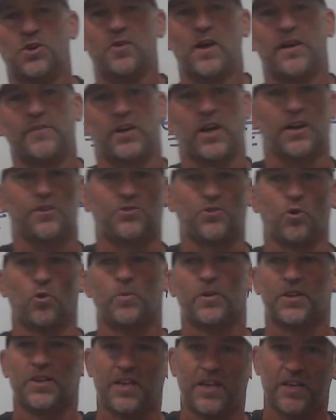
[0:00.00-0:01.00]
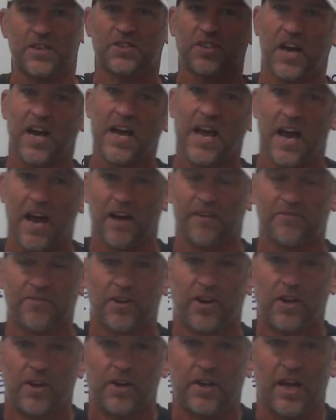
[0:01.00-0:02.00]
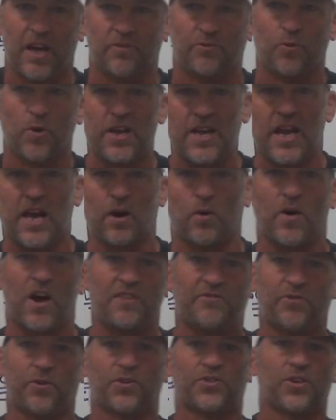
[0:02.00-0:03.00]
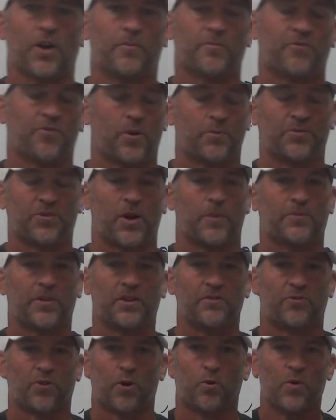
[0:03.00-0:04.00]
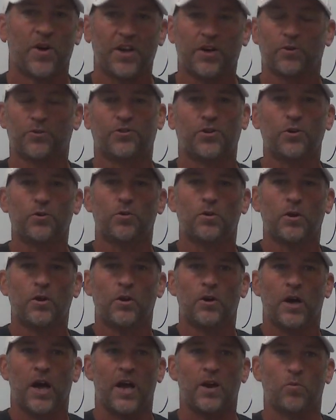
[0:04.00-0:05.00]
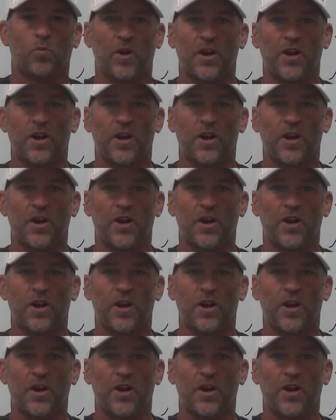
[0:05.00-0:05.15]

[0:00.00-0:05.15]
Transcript: you have in high school, but the kids I have, if we get away from something for a week or two and